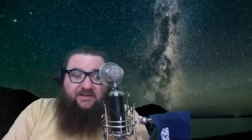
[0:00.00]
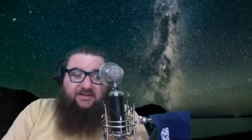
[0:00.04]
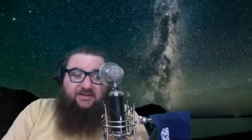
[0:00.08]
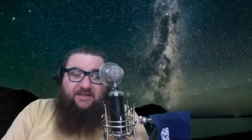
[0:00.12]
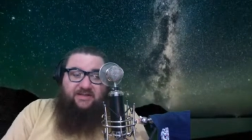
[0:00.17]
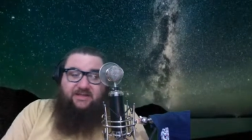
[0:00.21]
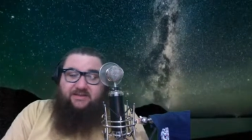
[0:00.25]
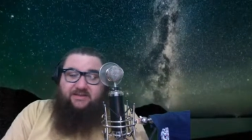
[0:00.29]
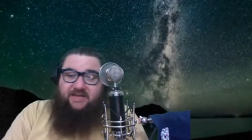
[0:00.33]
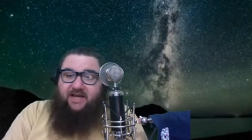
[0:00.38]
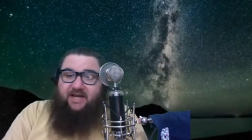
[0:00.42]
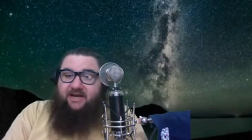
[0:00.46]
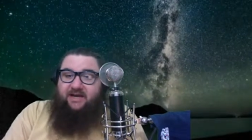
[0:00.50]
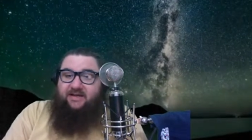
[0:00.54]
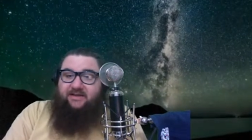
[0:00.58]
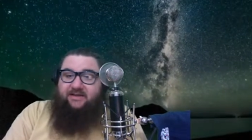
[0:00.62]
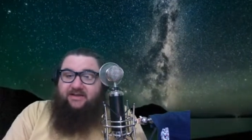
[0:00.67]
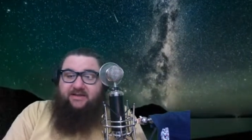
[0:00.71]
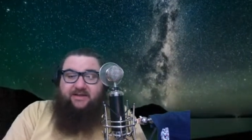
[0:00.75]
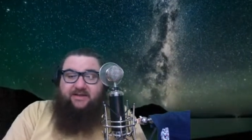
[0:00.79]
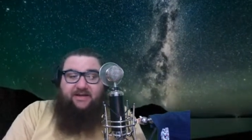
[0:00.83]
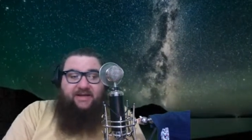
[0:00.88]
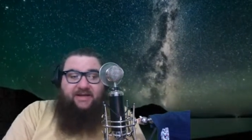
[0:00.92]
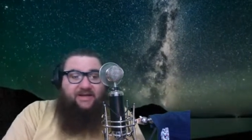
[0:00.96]
He's got a
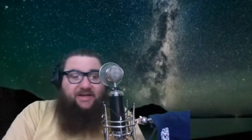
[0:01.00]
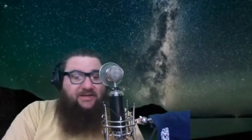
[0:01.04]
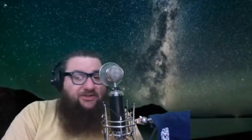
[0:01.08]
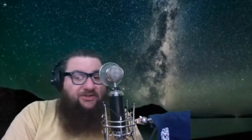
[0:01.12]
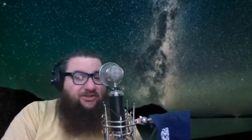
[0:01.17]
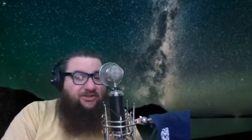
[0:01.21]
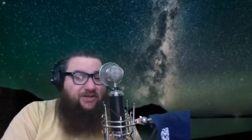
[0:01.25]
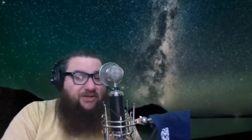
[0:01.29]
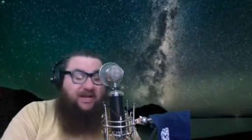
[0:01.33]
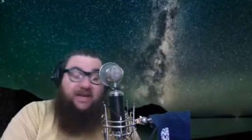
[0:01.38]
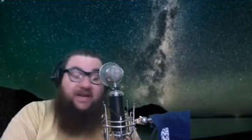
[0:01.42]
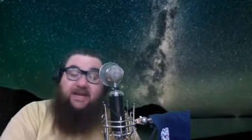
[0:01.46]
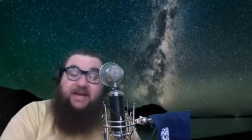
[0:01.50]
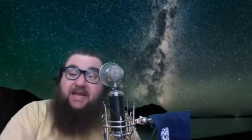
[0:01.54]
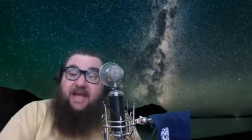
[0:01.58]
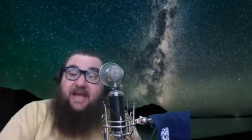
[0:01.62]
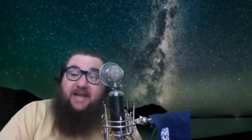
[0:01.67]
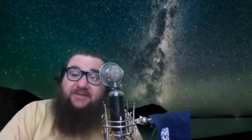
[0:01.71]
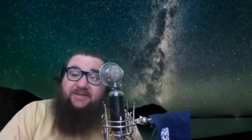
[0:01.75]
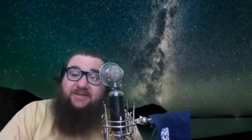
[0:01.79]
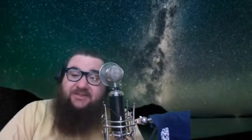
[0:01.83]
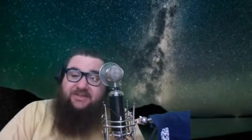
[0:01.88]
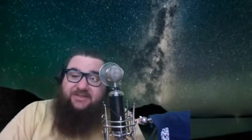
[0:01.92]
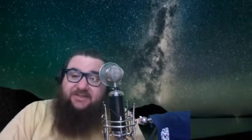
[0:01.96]
niche, and he
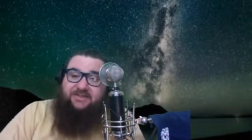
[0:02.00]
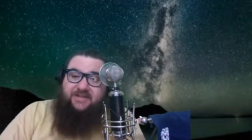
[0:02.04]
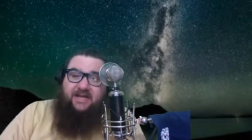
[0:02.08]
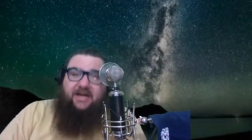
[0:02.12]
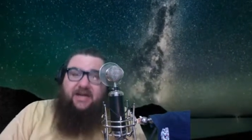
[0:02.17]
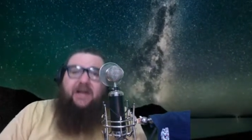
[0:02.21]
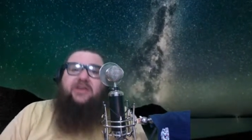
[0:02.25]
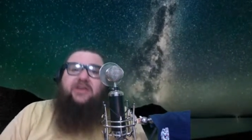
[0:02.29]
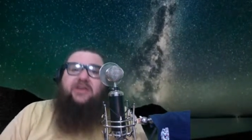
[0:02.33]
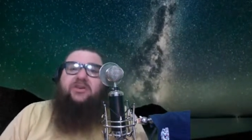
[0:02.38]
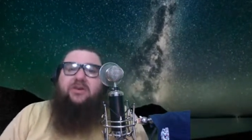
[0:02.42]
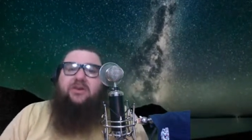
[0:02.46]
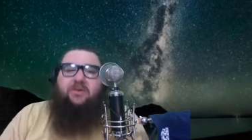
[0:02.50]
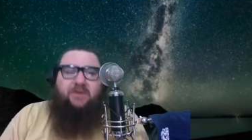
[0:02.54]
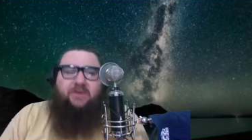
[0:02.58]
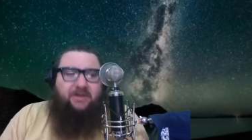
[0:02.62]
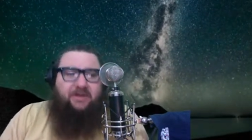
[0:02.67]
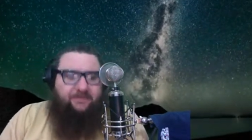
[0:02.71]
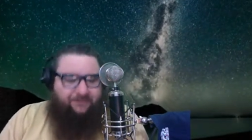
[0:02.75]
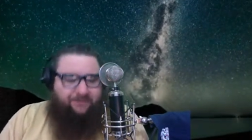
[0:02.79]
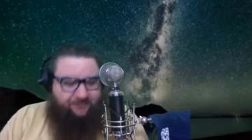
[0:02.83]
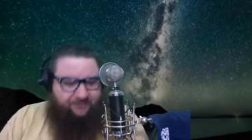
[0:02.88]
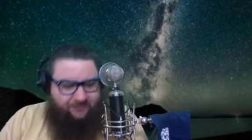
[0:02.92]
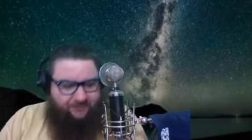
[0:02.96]
actually said it. You know
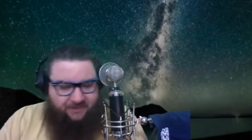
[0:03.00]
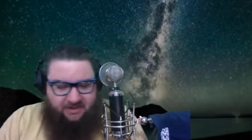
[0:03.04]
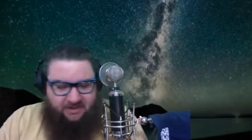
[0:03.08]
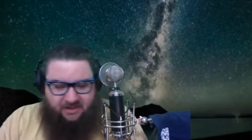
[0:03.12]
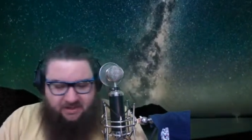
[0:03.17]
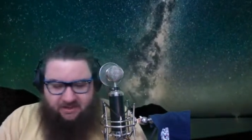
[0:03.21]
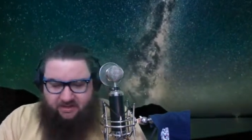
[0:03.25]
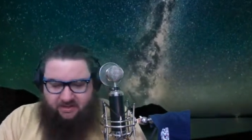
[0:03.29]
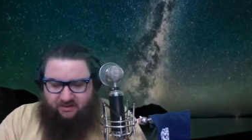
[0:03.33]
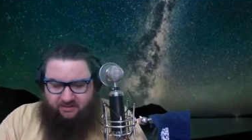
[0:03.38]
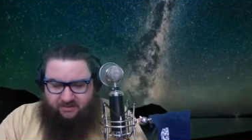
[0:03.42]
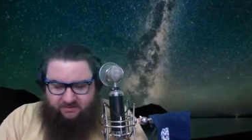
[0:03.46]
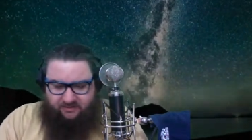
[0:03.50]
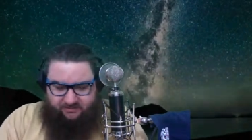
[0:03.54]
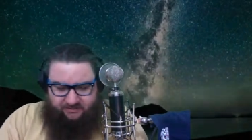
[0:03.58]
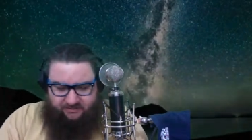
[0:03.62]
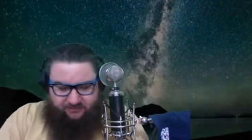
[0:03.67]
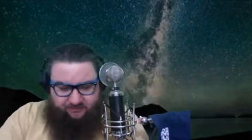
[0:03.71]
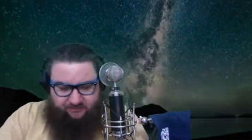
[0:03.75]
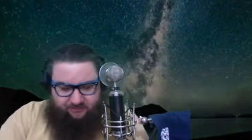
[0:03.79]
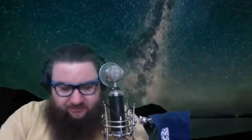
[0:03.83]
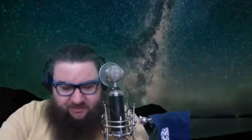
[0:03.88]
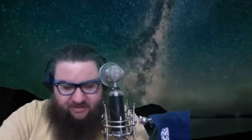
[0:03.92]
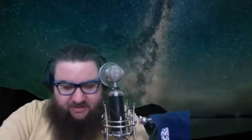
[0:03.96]
what?
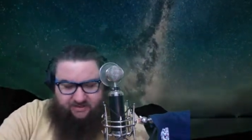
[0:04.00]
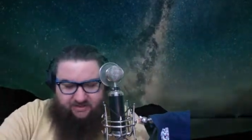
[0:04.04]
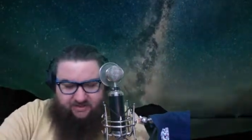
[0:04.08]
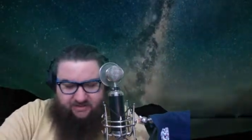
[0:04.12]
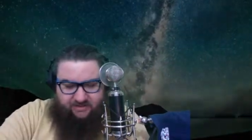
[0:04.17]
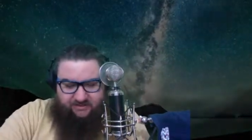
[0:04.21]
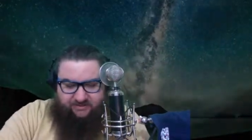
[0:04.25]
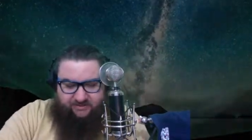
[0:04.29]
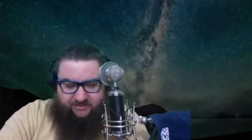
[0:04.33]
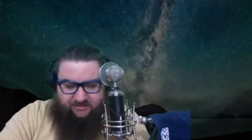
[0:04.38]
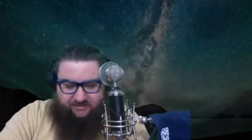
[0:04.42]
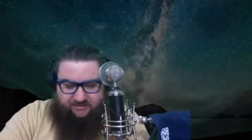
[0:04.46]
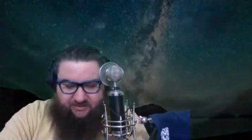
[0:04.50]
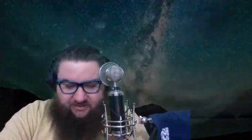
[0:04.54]
Let's read his